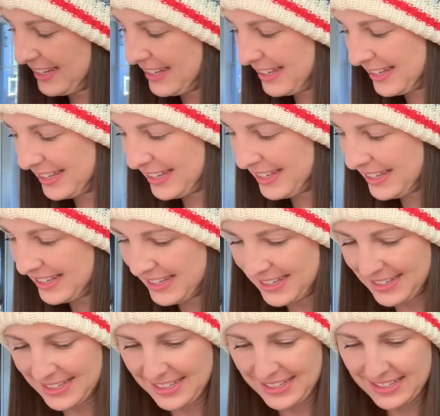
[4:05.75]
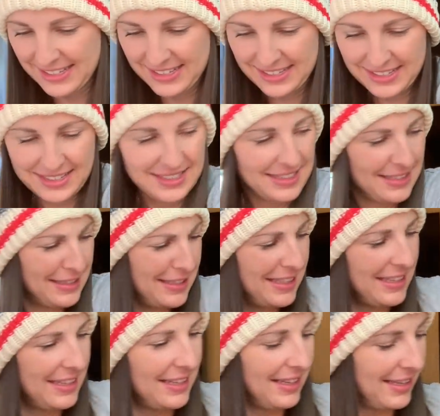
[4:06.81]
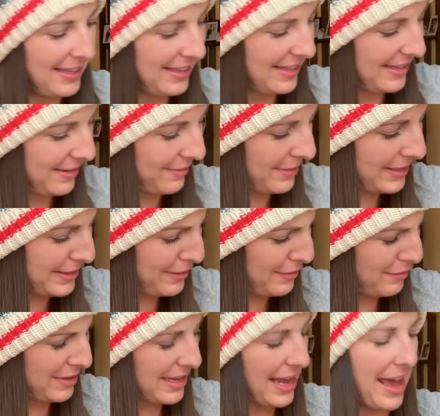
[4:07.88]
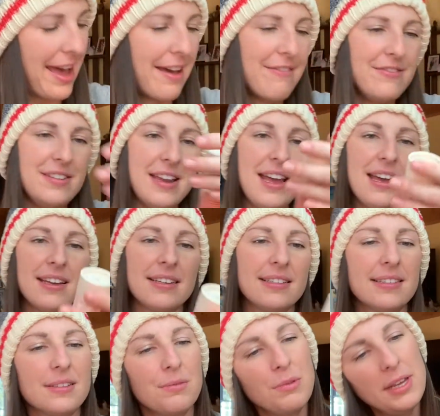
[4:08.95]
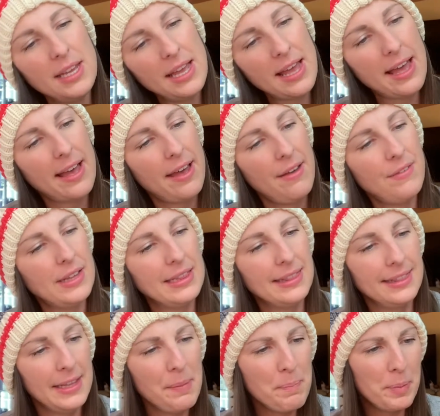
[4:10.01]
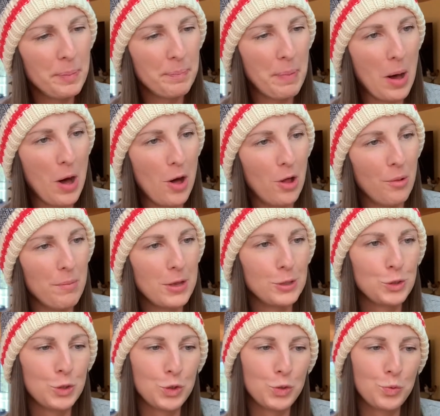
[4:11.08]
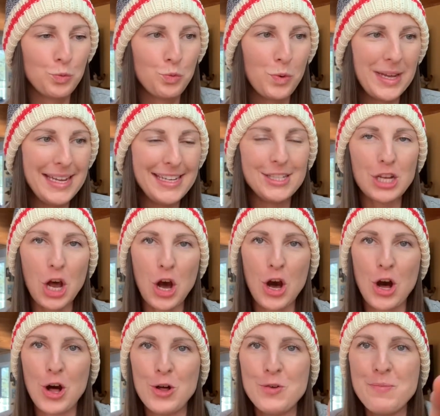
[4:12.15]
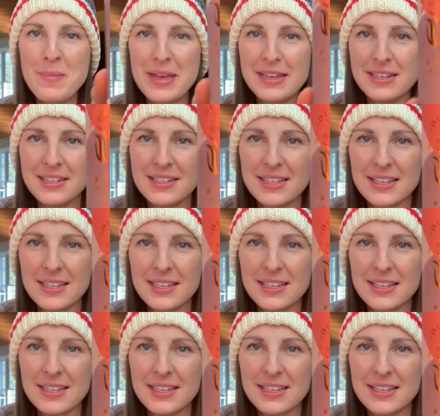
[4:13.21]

What do we have next? We have lip balm, sweet almond.